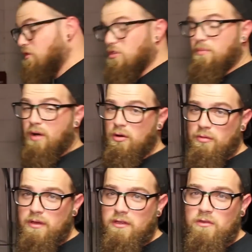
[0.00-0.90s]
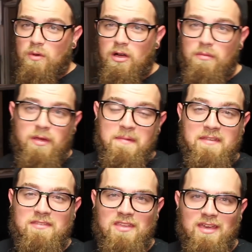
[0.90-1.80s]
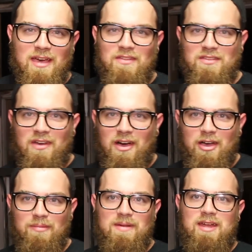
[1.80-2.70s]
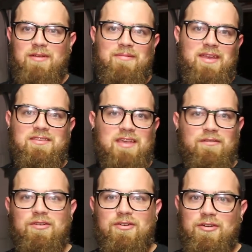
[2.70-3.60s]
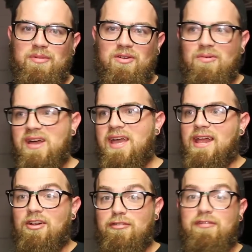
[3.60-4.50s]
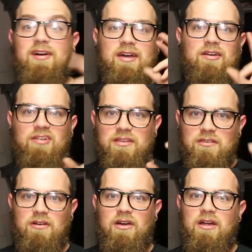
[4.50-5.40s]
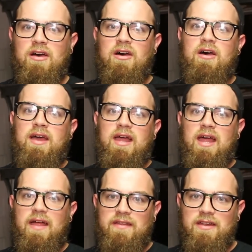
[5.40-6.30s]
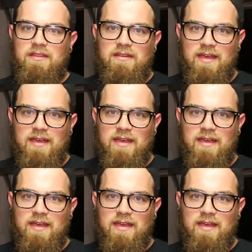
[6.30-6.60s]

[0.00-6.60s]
So the problem is, while it may be sick at the time and it may save you a little bit of weight and it'll feel like a race car, at the end of the